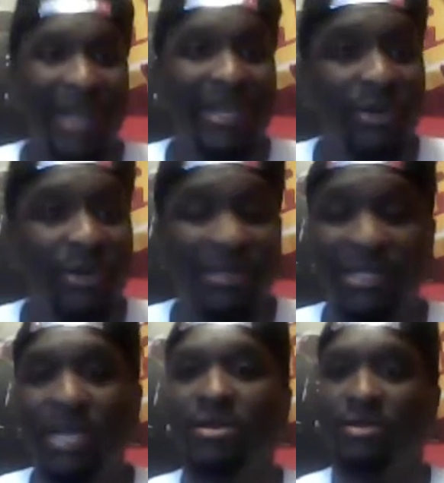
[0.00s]
Leonard
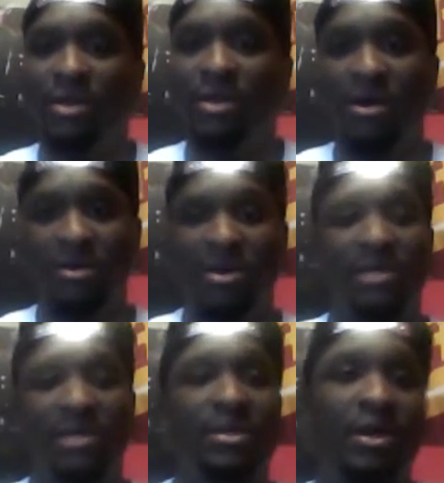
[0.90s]
Skinner, dog.
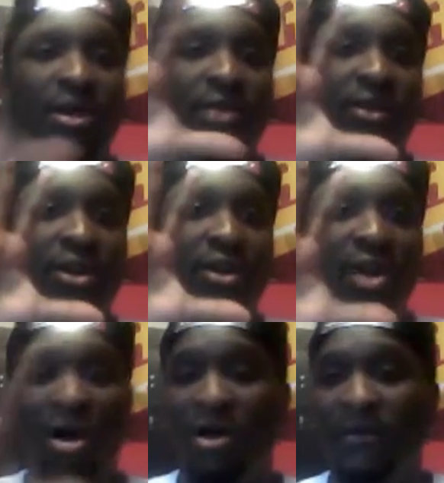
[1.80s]
The
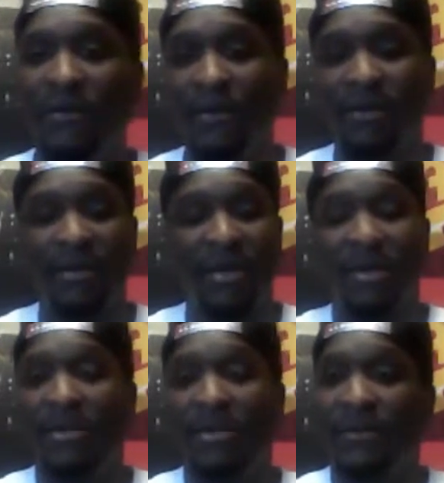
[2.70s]
claw.
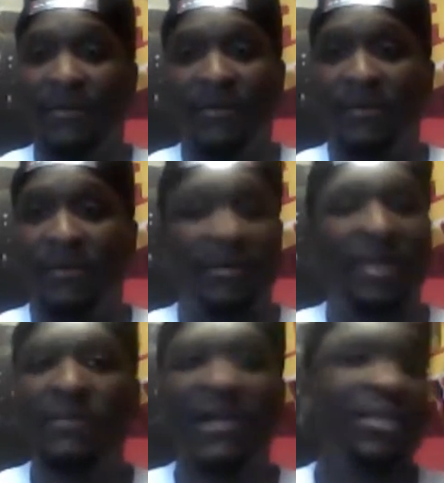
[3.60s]

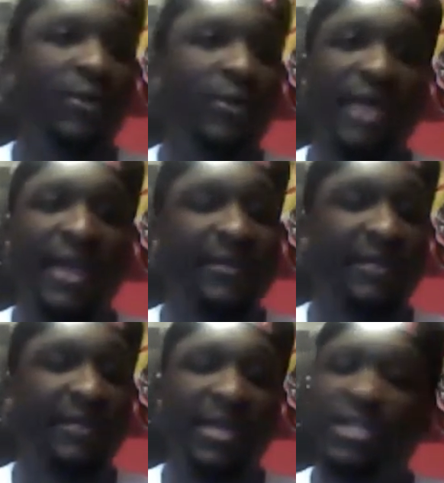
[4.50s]
He plays no games,
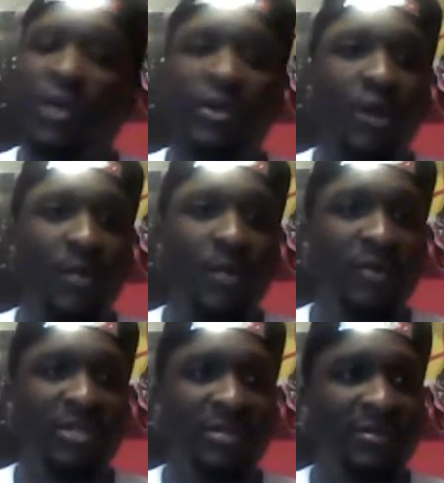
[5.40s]
man. He showing no
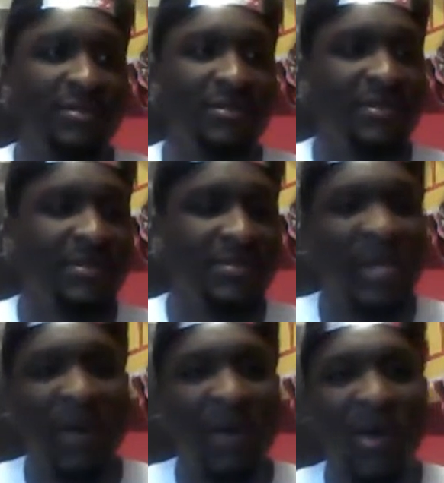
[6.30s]
motion.
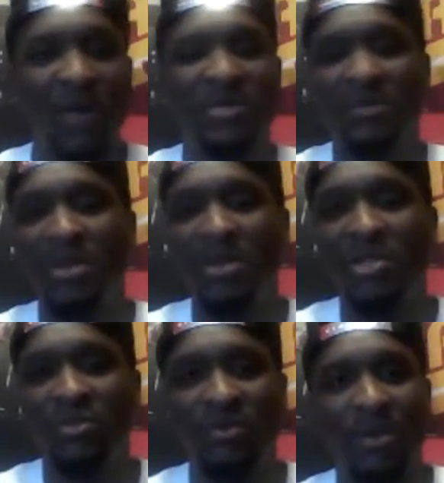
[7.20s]
I call him Tim
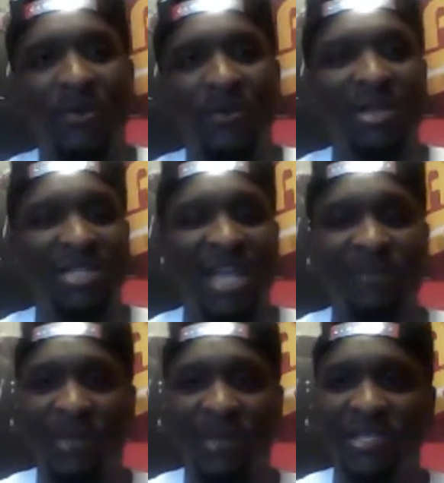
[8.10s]
Duncan Jr. I'll be watching the
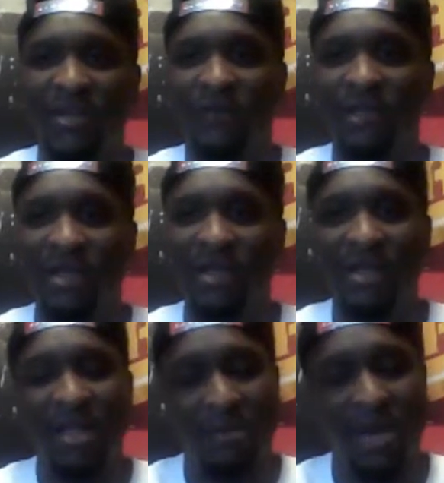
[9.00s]
games by myself.
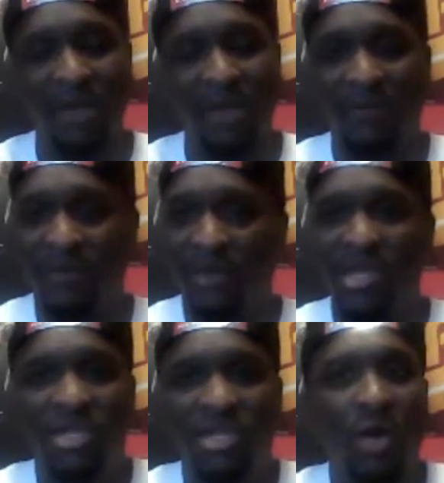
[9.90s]
Like,
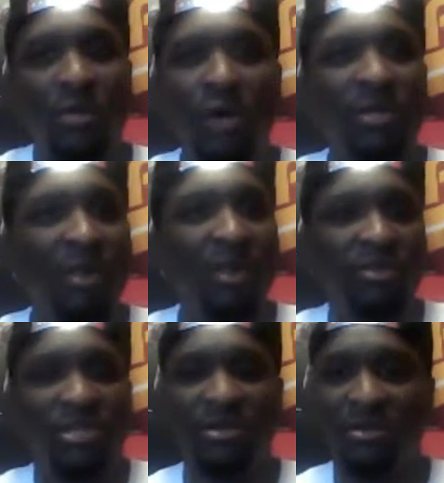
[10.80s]
he showed no
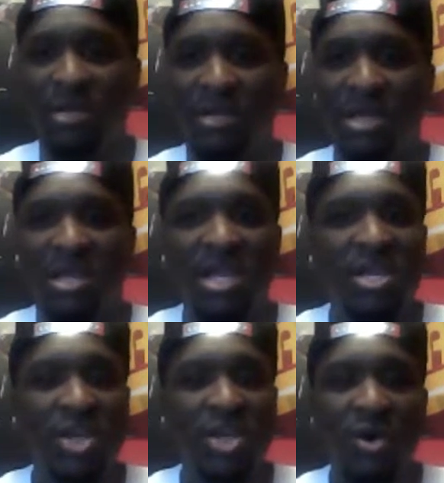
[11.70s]
emotion.
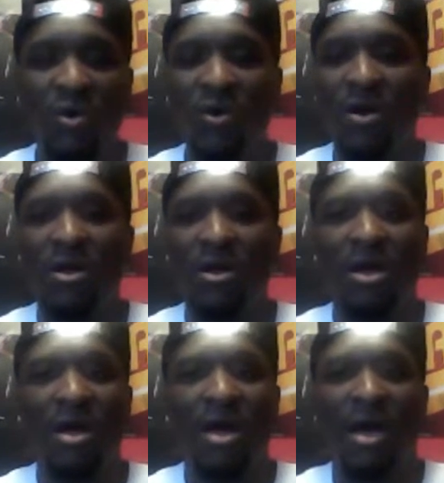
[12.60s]
He know
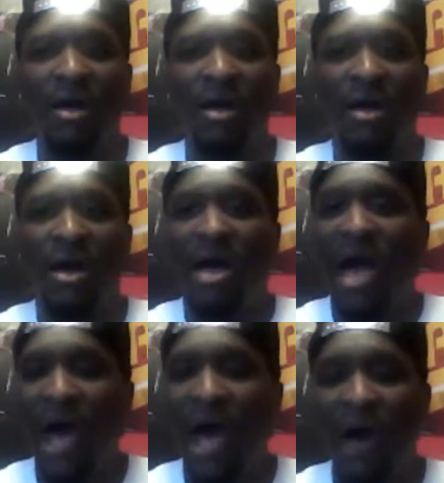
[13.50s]

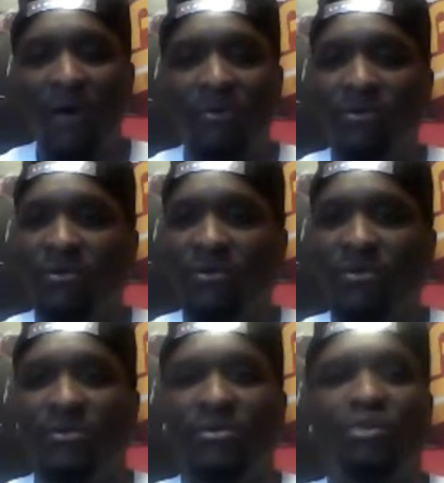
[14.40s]
how
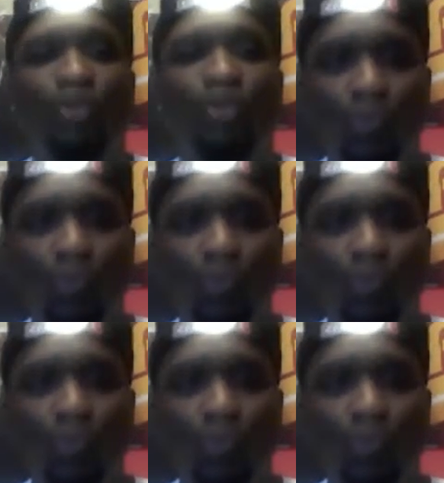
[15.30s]
to